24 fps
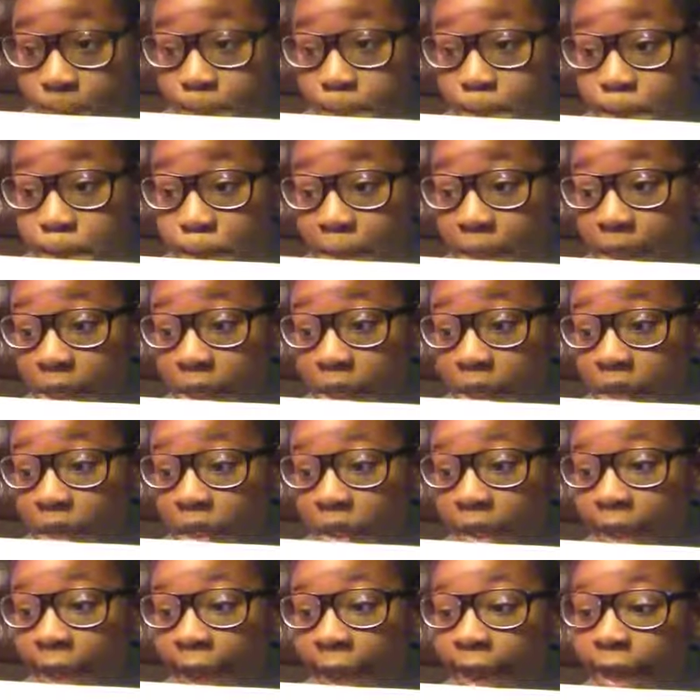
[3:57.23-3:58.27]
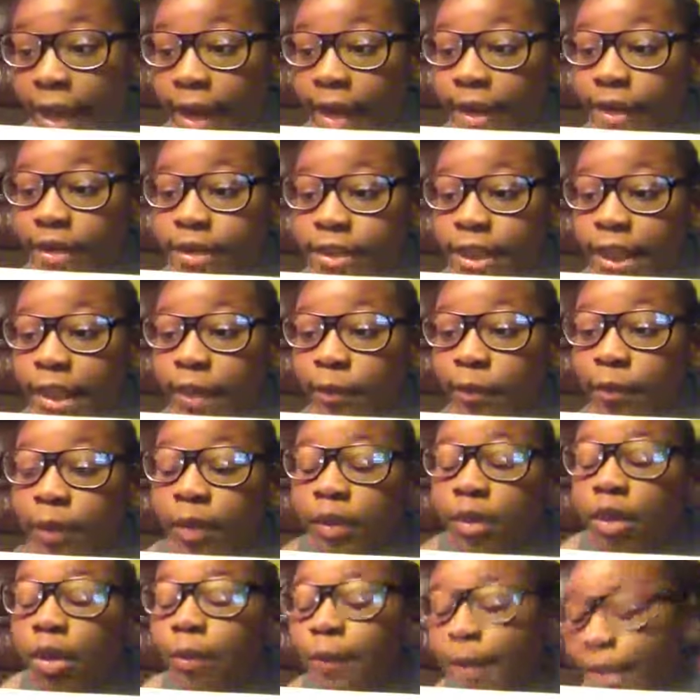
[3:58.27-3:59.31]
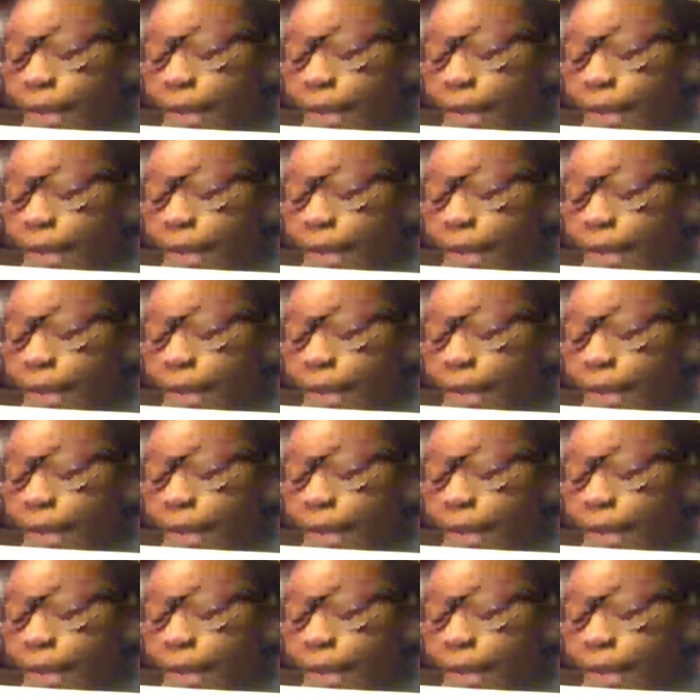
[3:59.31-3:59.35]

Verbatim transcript: me, Cade, Jacob Lindholm,